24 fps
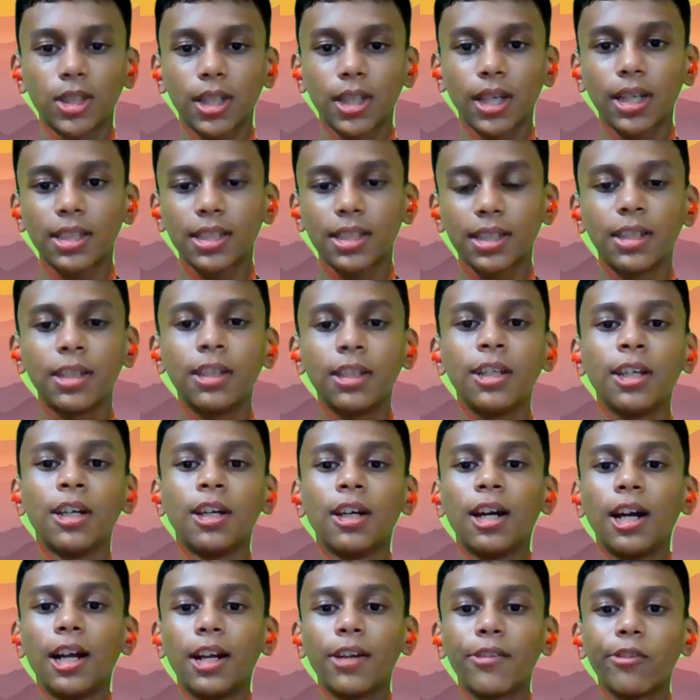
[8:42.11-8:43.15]
action
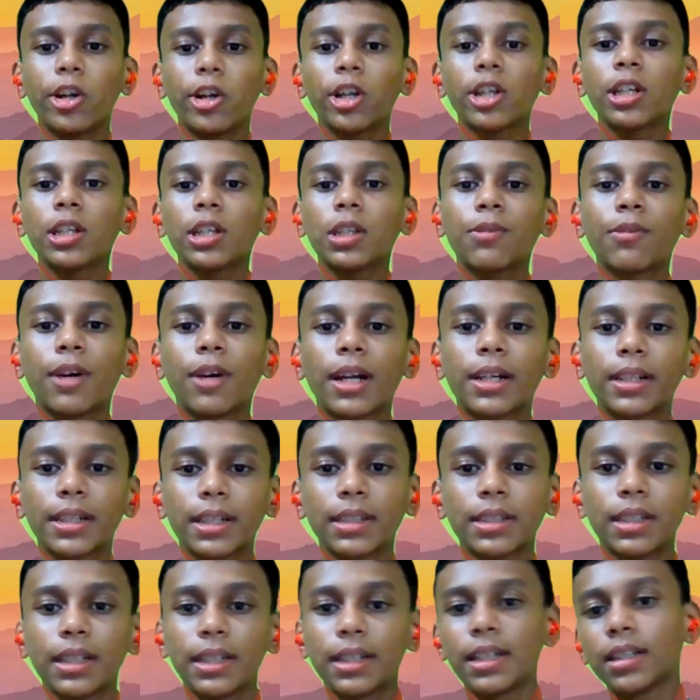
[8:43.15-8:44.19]
and what are the
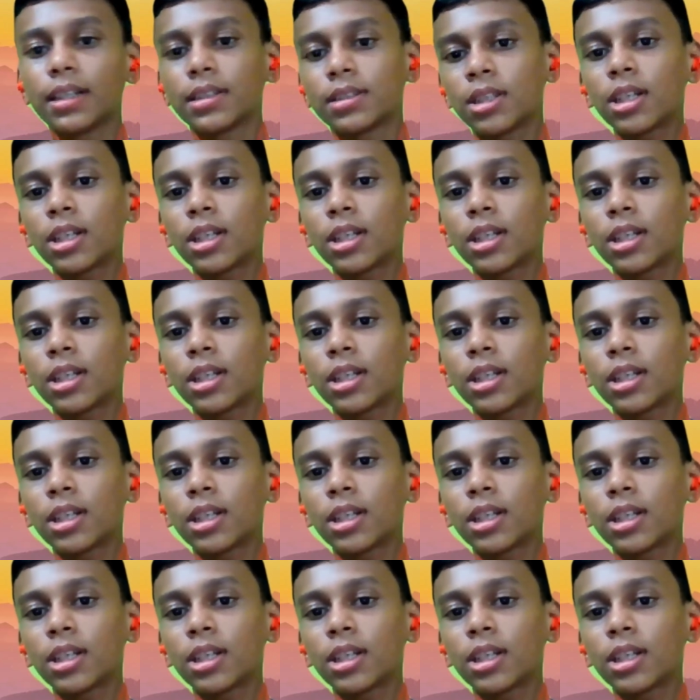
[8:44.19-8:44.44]
factors that does